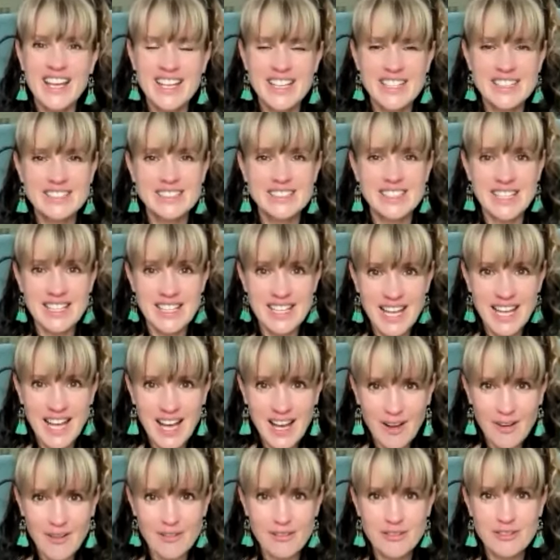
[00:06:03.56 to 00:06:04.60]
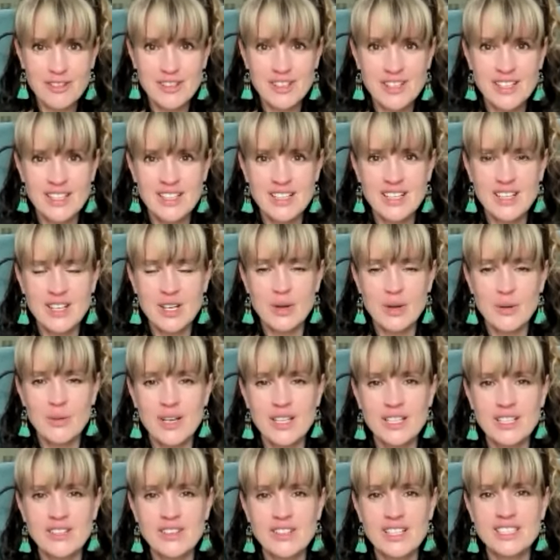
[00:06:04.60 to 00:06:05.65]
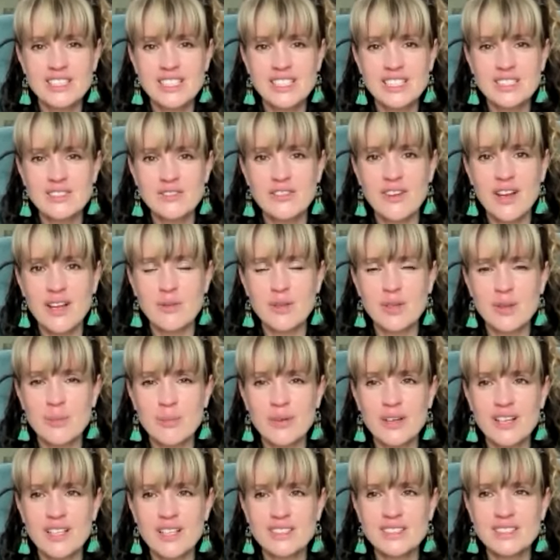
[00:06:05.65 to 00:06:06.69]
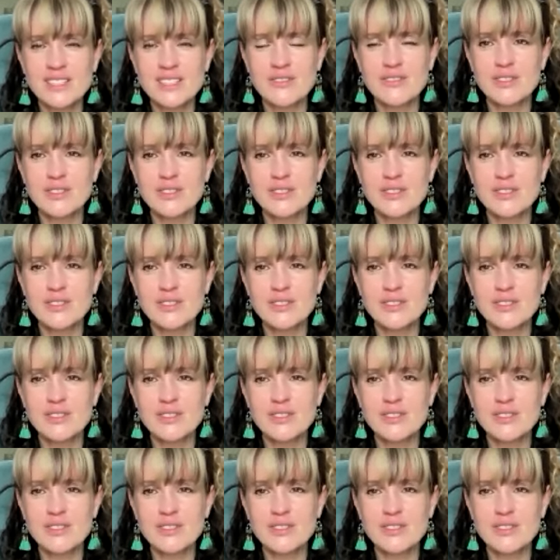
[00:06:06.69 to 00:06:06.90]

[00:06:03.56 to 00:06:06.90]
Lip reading: It's love. When you're identified with the person,